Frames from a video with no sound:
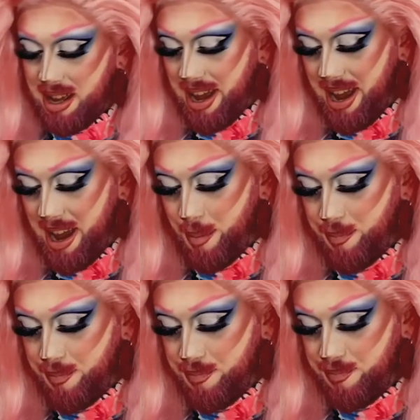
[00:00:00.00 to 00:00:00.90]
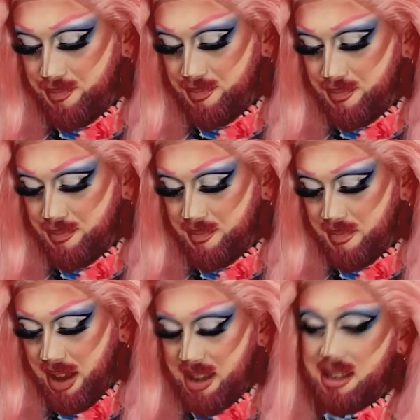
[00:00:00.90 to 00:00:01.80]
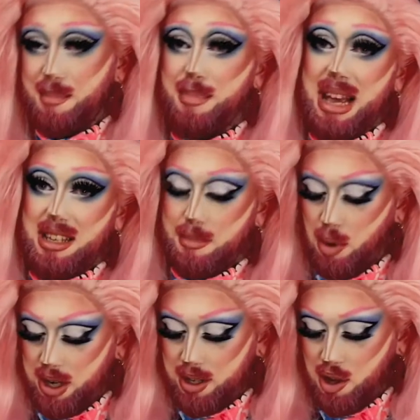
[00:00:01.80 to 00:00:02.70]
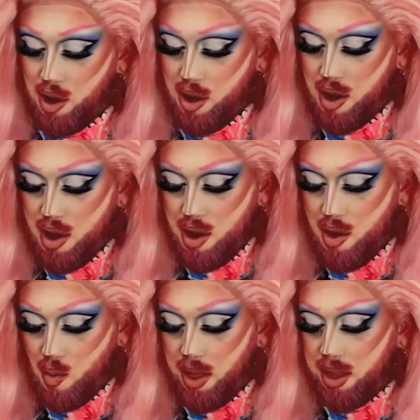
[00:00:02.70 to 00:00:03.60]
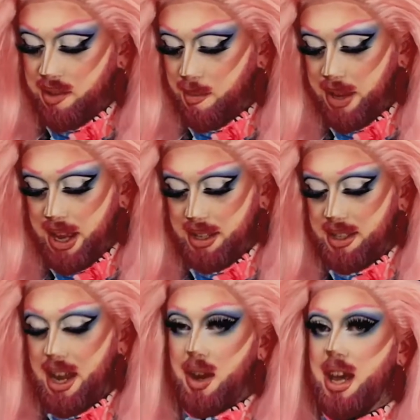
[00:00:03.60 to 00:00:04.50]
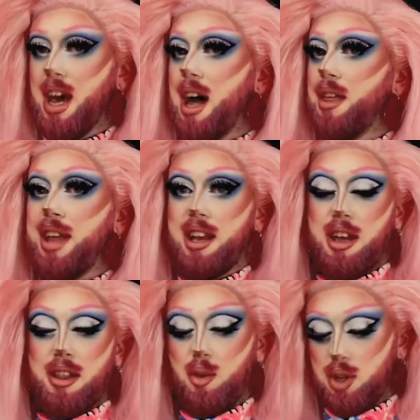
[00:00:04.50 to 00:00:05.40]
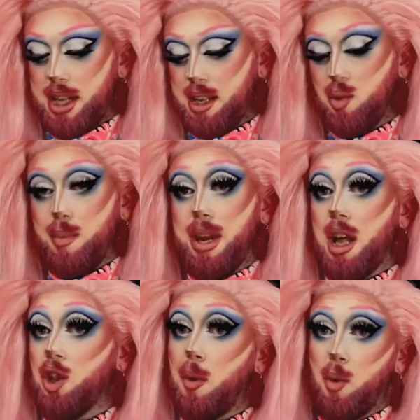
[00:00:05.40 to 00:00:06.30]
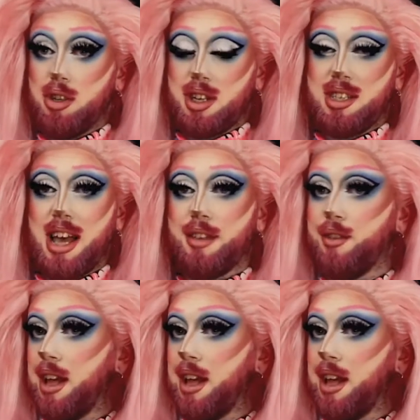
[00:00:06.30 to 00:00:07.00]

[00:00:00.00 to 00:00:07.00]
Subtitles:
It's a basic bodysuit with some lines down it. I think those lines would have been a lot more successful